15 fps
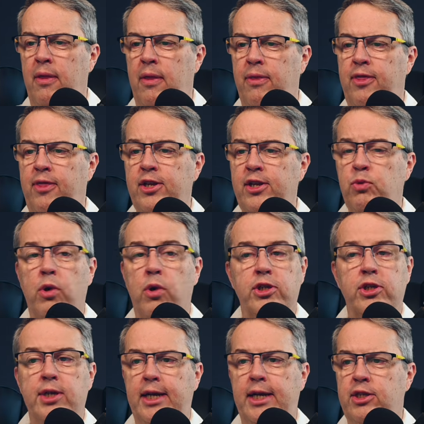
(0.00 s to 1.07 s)
This works
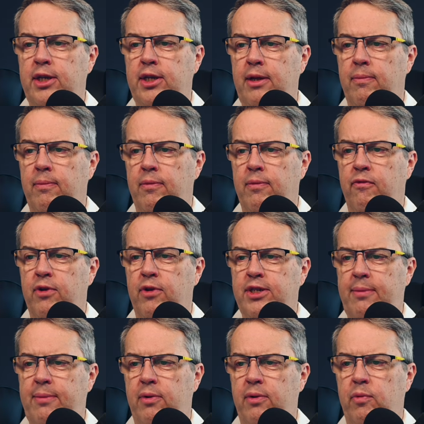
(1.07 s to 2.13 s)
nicely, for
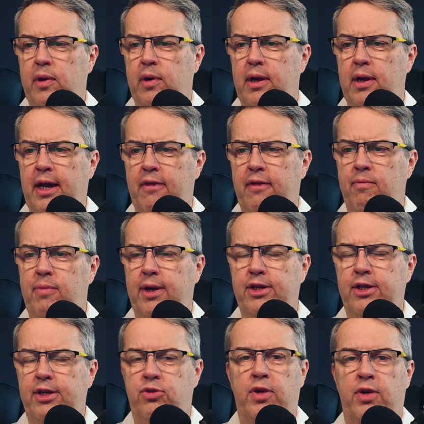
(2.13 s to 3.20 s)
example, like if
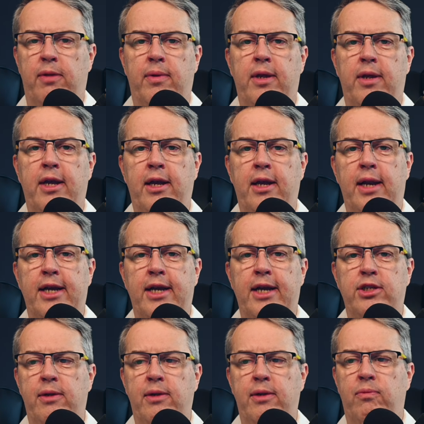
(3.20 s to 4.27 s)
BunnyStream, it'll
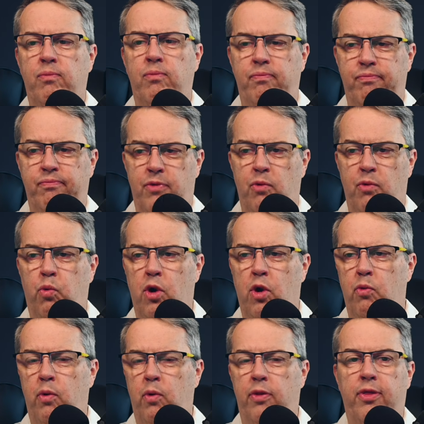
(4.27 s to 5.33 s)
actually
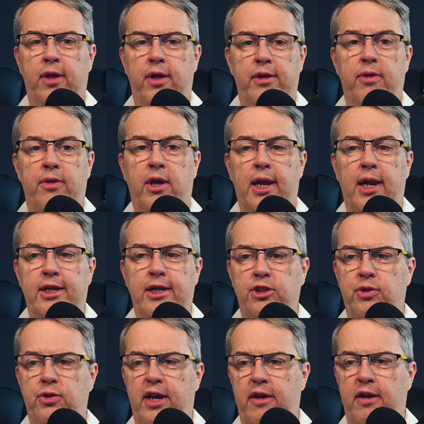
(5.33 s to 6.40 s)
work with the collections
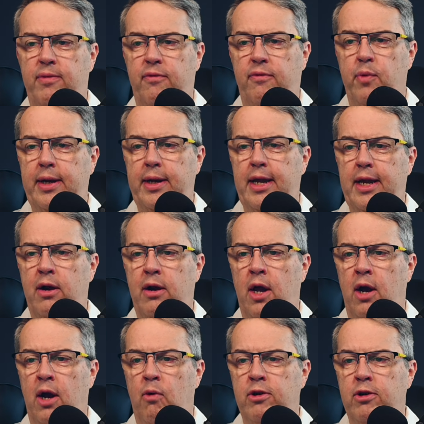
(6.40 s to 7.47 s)
you have. But for right now,
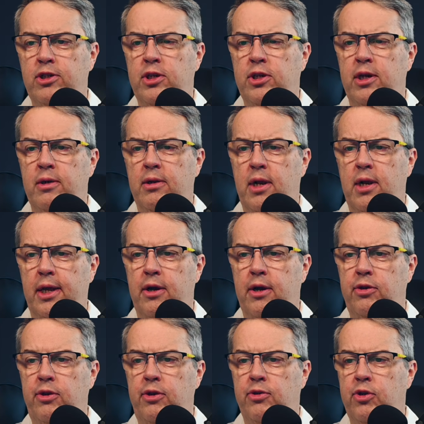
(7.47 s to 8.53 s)
we're just going to click
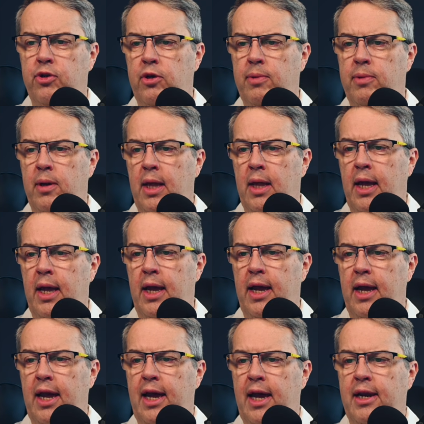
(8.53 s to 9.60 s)
on YouTube,
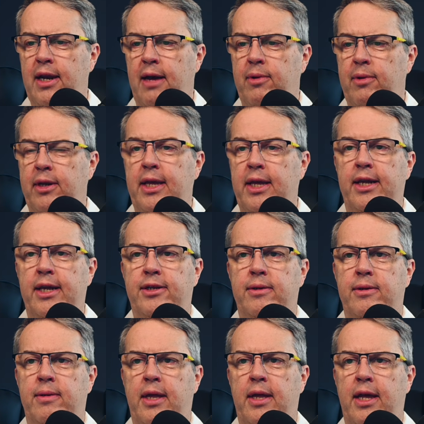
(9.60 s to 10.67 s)
and I'm going to get
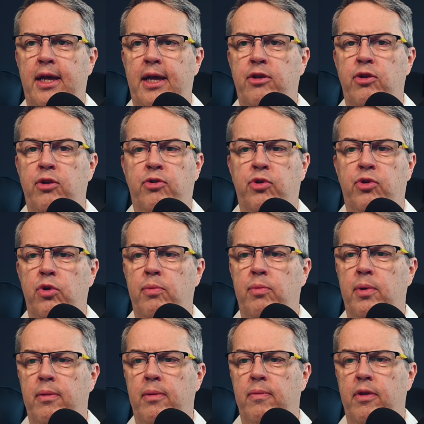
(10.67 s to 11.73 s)
a
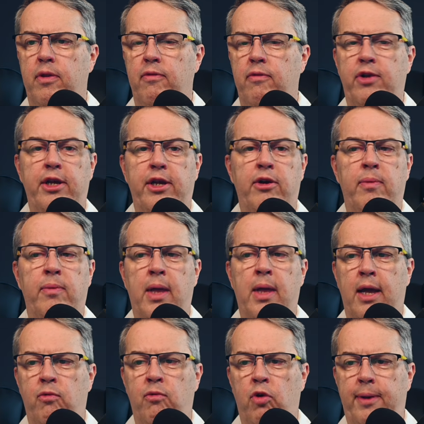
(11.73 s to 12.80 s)
YouTube video.
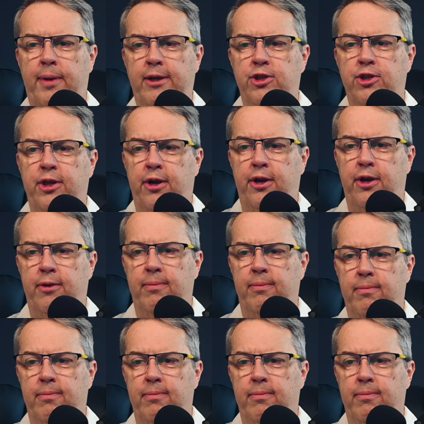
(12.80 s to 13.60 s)
We'll paste it in here.